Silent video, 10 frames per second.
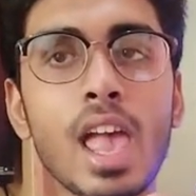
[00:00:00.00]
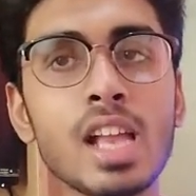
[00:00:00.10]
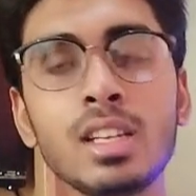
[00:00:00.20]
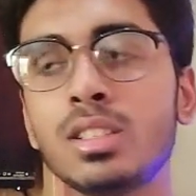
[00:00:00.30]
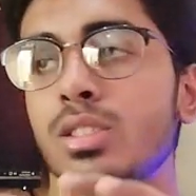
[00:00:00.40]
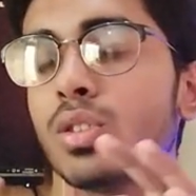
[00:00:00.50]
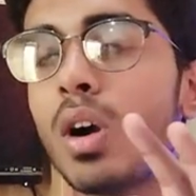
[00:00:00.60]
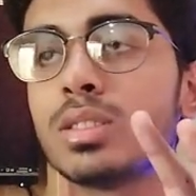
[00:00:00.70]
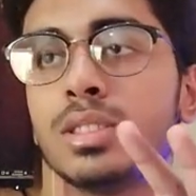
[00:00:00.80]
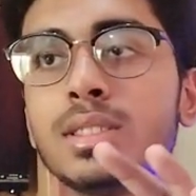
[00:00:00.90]
actually it's
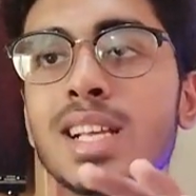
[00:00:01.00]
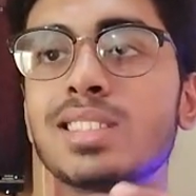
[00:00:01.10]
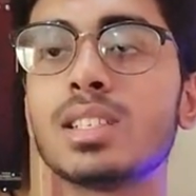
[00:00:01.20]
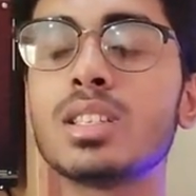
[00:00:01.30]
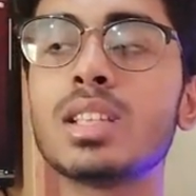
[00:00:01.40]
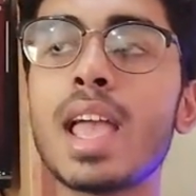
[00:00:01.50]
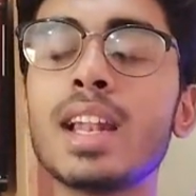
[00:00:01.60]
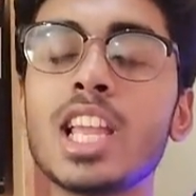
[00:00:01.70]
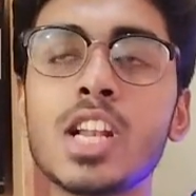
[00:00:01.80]
not sentence, this is an